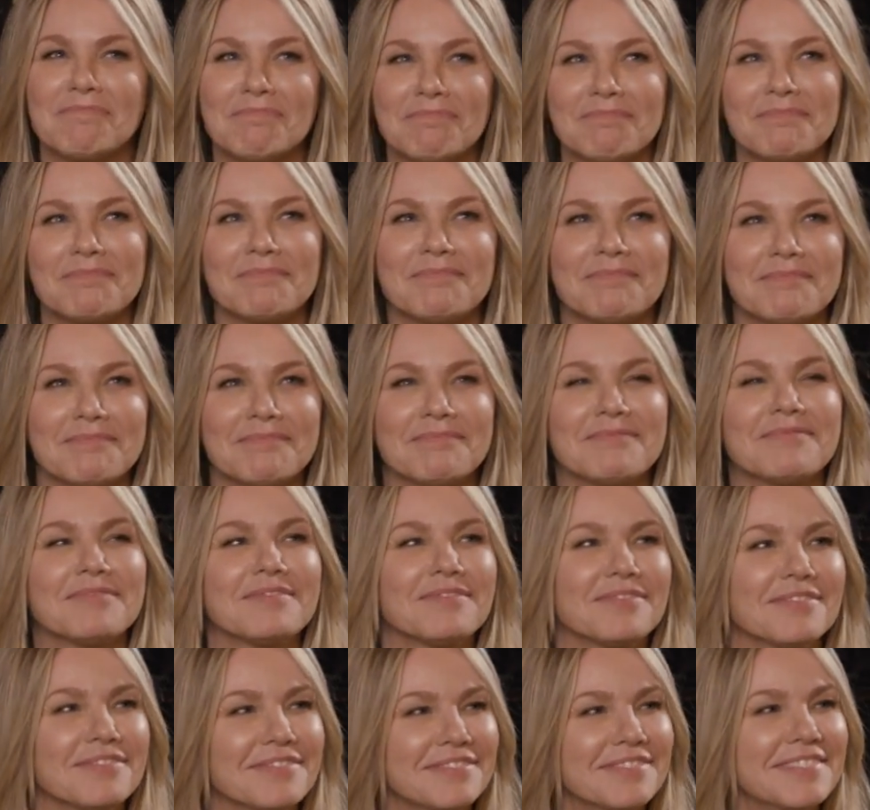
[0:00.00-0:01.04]

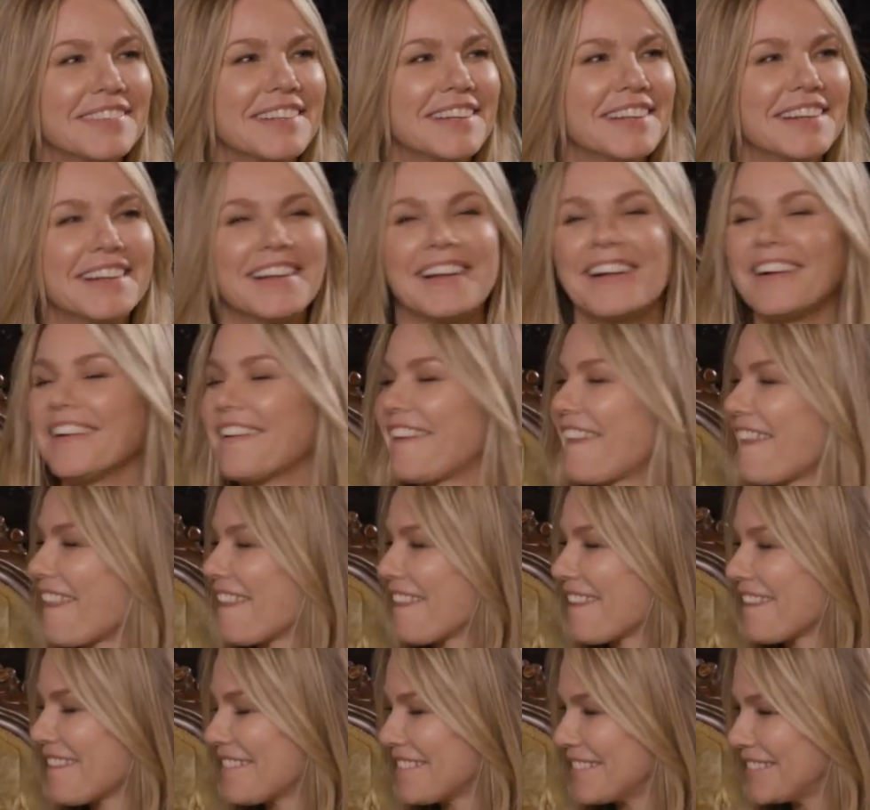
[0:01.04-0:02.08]

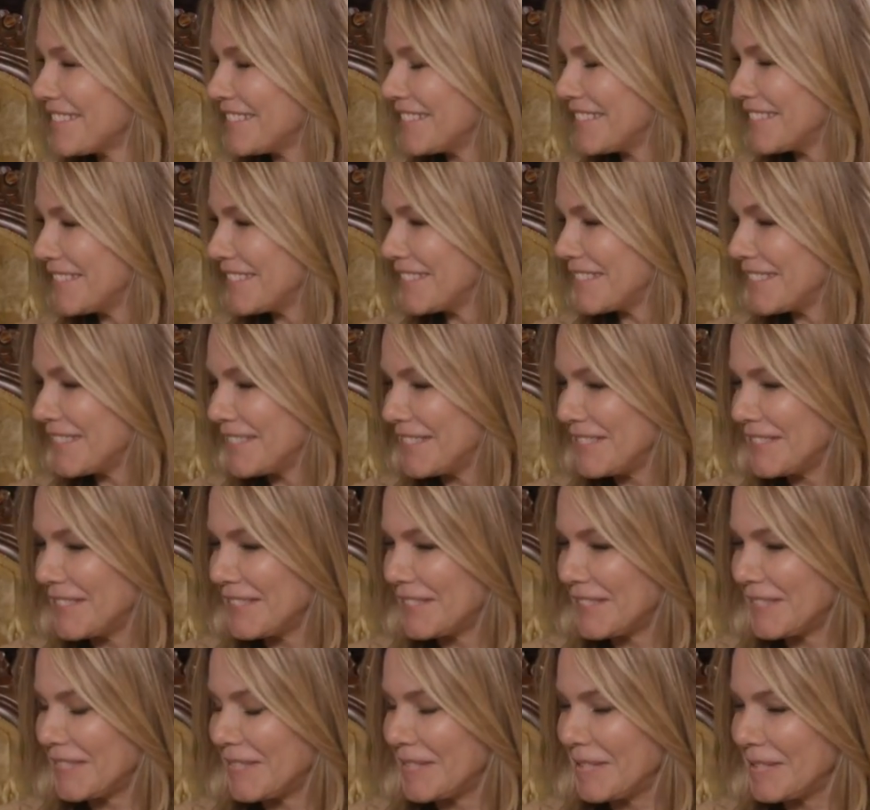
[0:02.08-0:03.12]

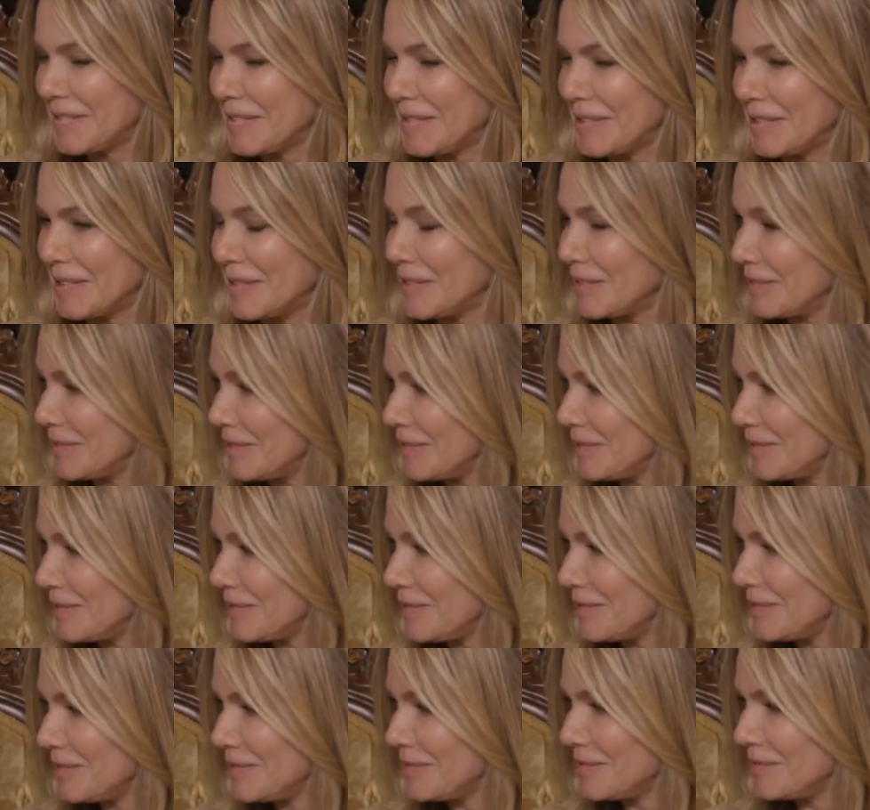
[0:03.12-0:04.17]

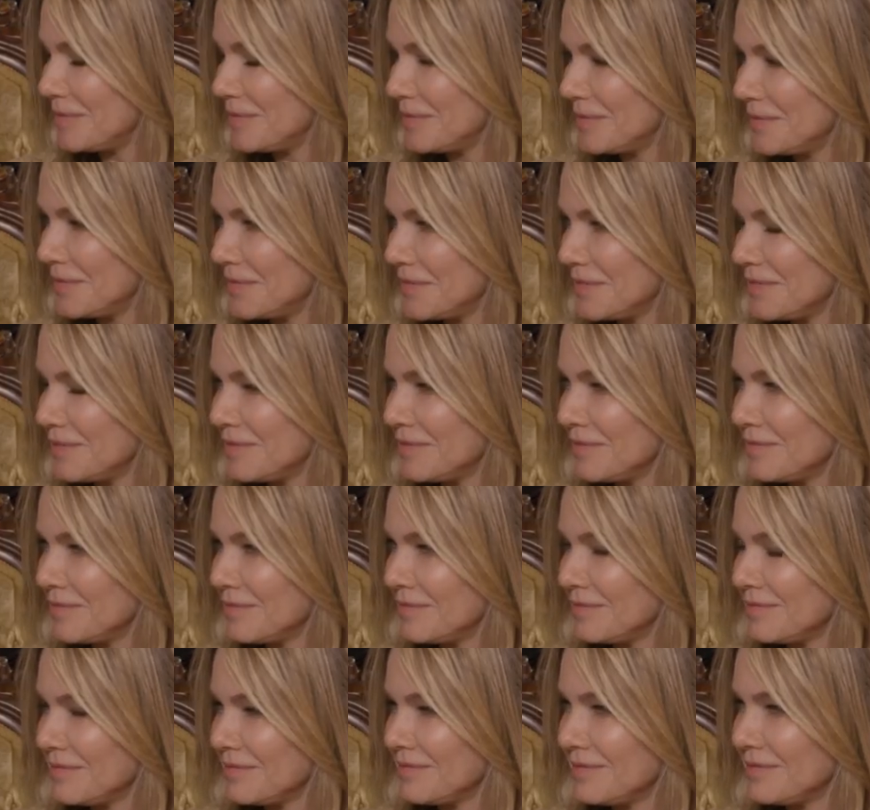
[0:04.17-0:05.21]

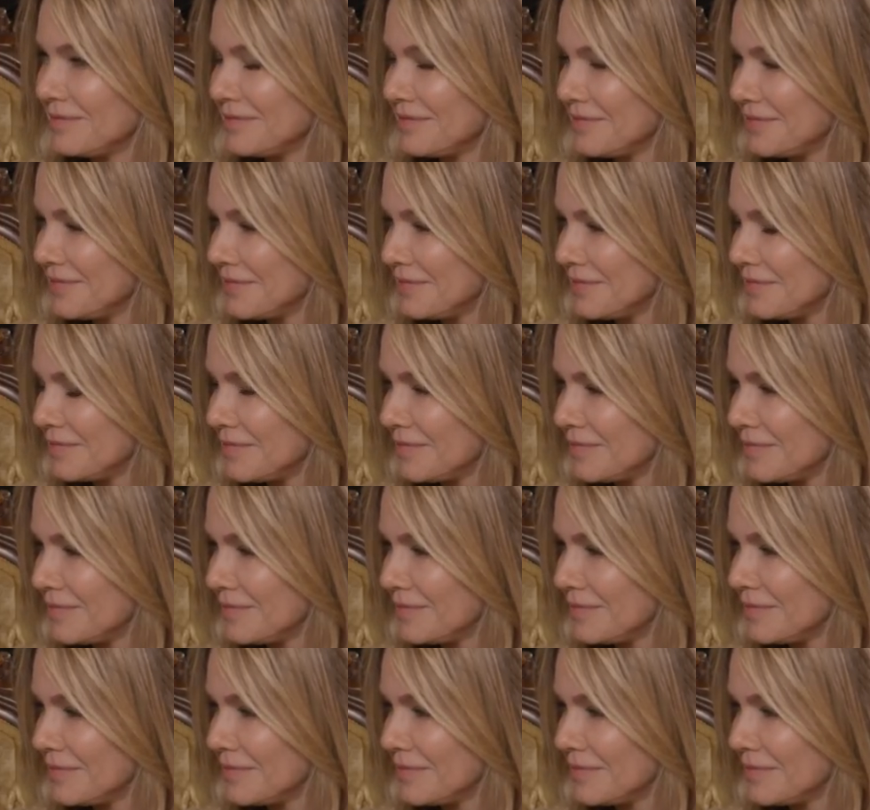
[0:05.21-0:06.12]
(silent)